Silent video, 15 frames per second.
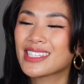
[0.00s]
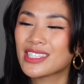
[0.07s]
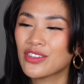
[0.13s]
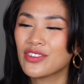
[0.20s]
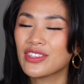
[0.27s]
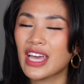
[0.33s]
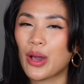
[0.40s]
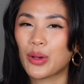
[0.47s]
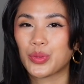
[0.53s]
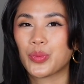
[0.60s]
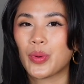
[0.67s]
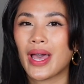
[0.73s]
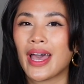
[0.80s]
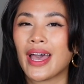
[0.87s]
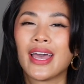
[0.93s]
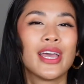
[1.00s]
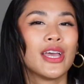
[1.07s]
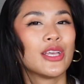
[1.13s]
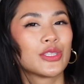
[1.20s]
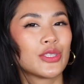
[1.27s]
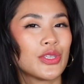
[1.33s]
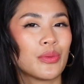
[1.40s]
It's something that I would wear
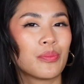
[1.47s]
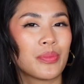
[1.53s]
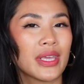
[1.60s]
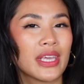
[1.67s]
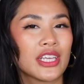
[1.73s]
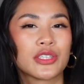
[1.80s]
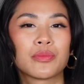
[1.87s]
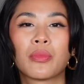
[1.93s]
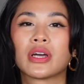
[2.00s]
to the beach,